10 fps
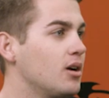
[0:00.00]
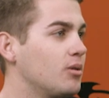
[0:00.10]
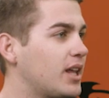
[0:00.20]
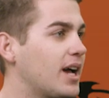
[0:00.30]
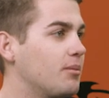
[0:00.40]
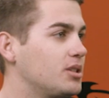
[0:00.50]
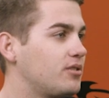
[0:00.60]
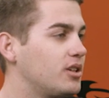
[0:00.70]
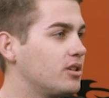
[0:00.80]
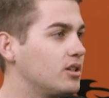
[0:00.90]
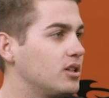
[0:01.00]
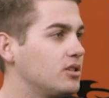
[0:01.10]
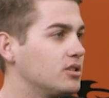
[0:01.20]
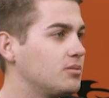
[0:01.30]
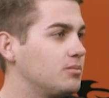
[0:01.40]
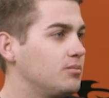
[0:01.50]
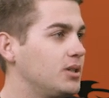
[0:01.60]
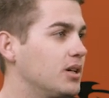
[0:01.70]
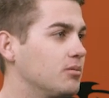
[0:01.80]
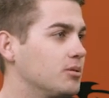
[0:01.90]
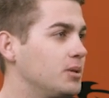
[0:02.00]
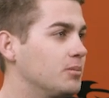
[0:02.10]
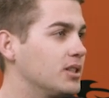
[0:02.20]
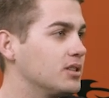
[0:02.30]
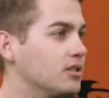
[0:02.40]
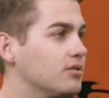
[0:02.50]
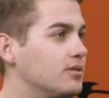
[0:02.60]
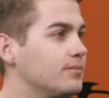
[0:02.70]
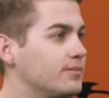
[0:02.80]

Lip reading: with the atmosphere and just being able to be myself.